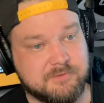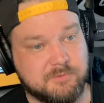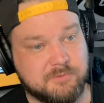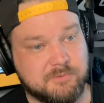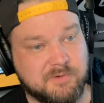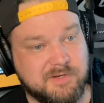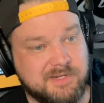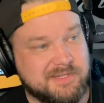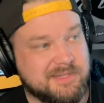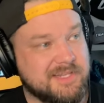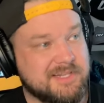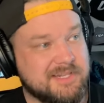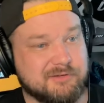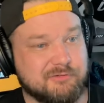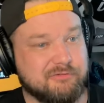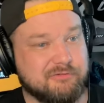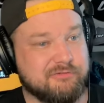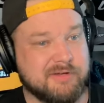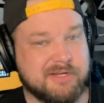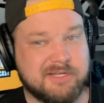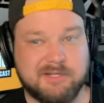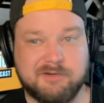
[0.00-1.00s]
What do you think the
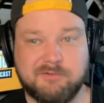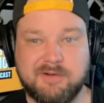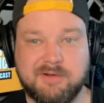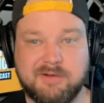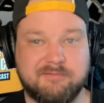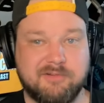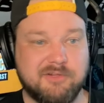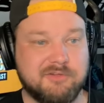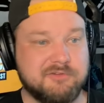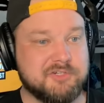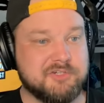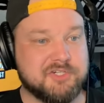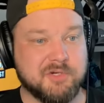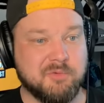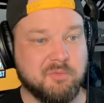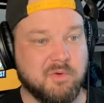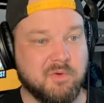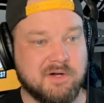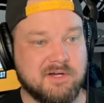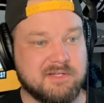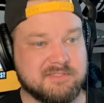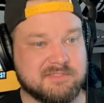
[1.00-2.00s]
fucking revolution
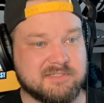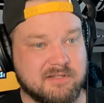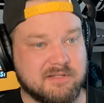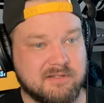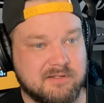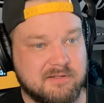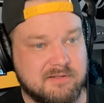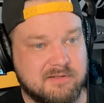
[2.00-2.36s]
was?